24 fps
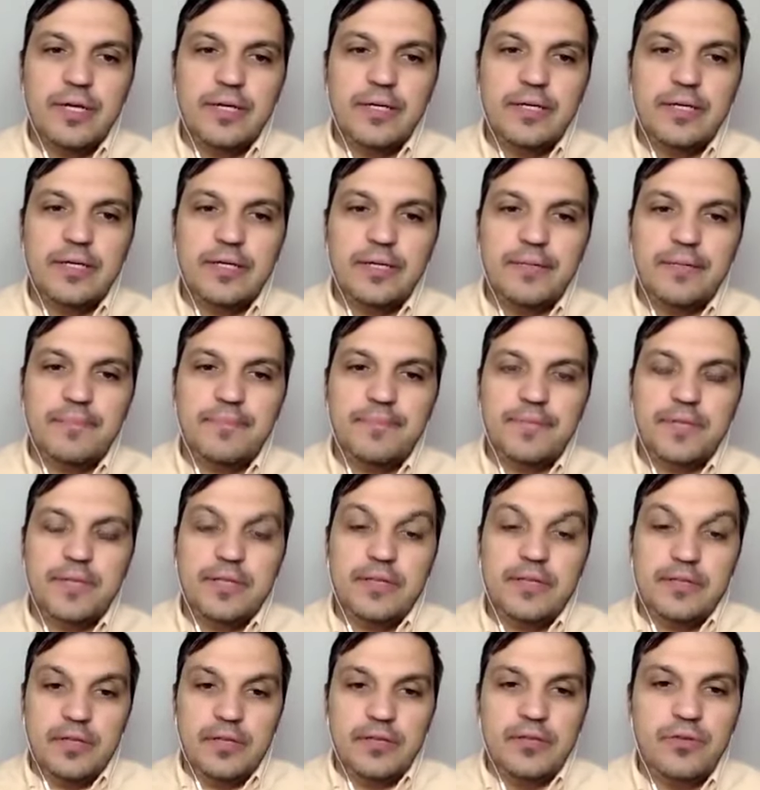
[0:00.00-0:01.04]
um,
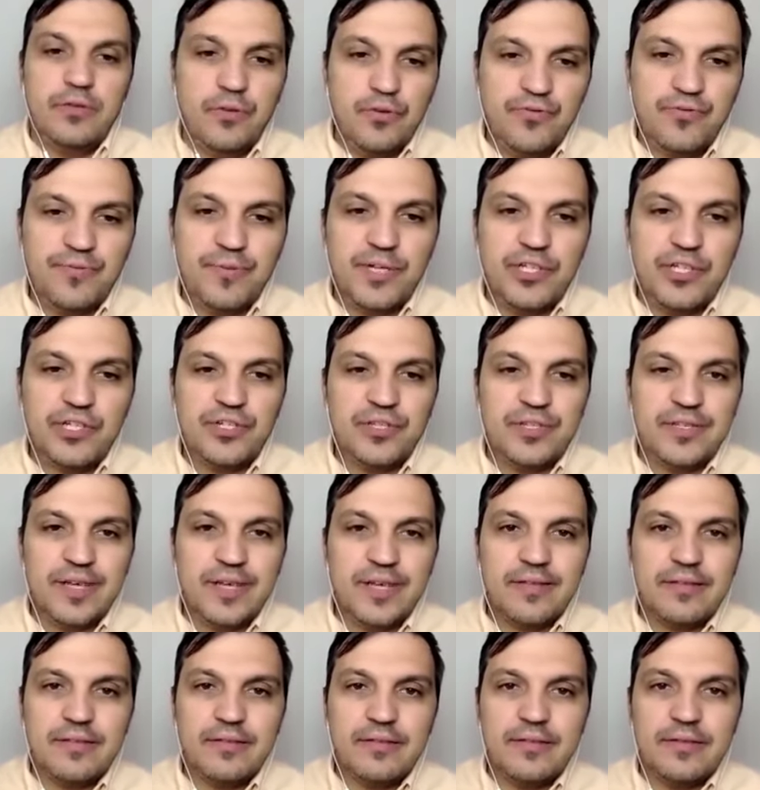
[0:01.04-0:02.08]
and and you've mentioned
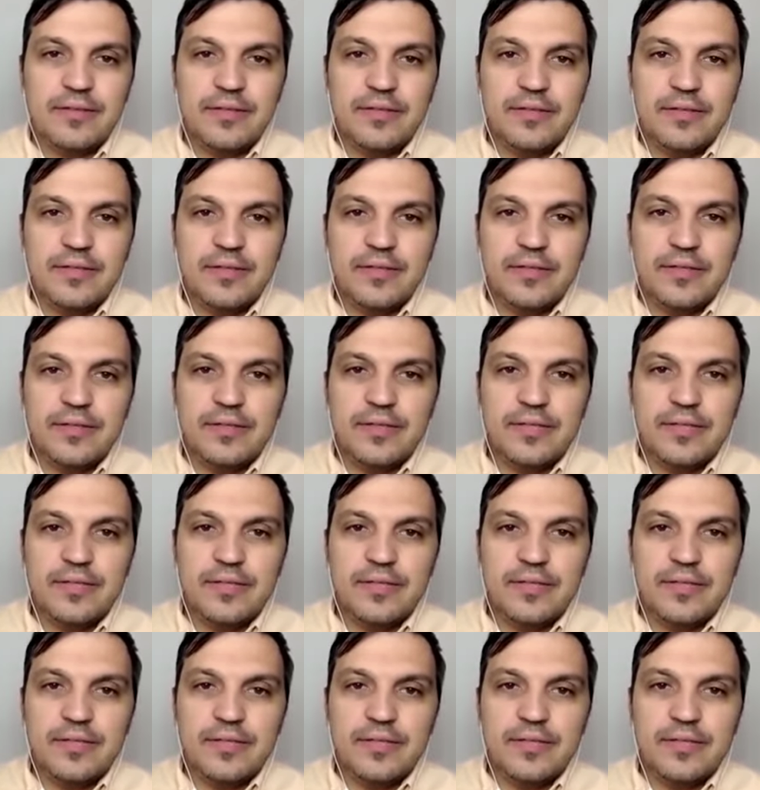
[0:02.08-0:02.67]
that the the